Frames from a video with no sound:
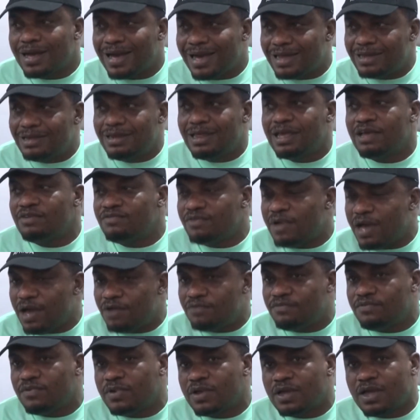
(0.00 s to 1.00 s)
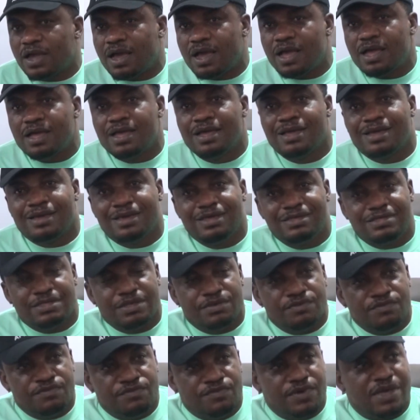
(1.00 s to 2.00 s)
CALDEV Africa is
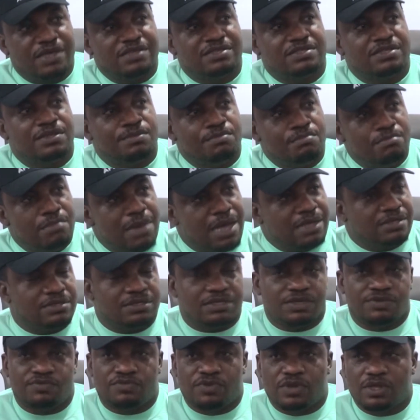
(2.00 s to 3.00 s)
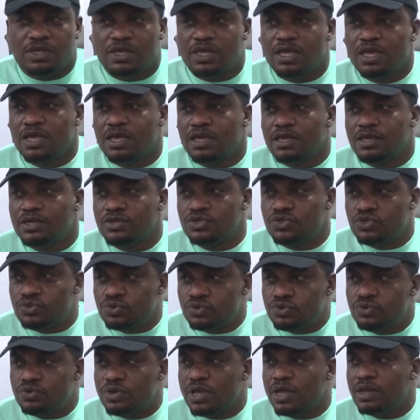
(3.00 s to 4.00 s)
investing massively in
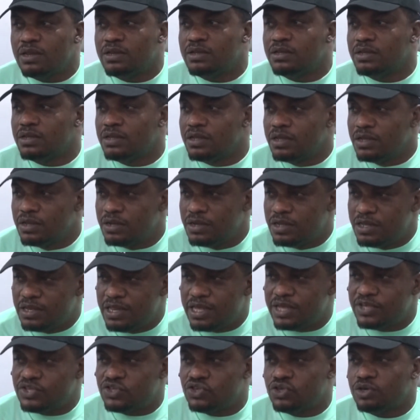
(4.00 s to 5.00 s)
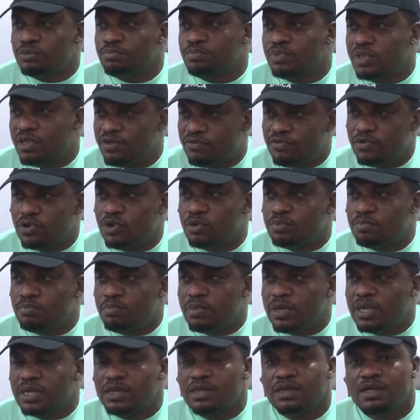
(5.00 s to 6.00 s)
children leadership
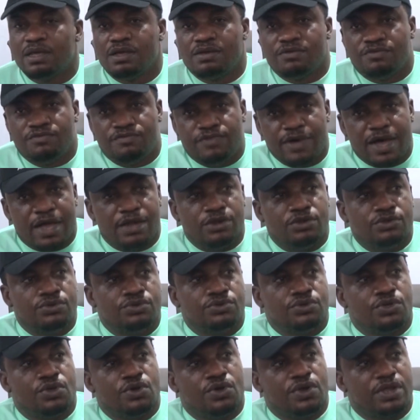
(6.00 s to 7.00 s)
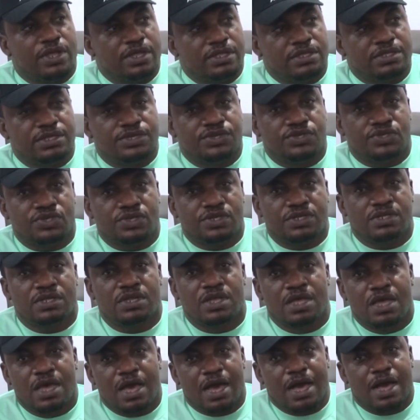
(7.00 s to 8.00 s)
development, value
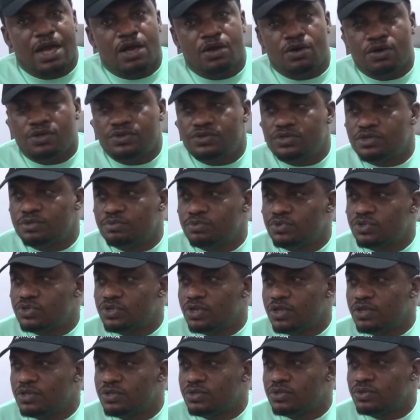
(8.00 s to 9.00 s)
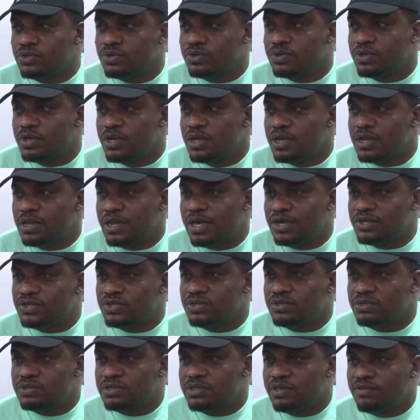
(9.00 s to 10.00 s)
reorientation, and contribution to
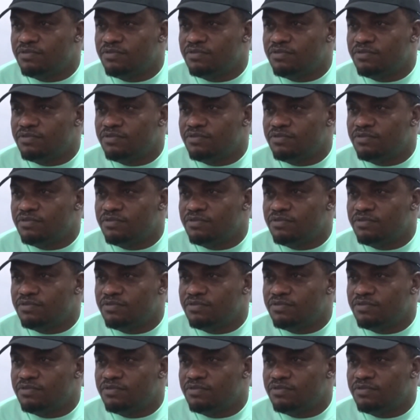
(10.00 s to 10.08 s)
national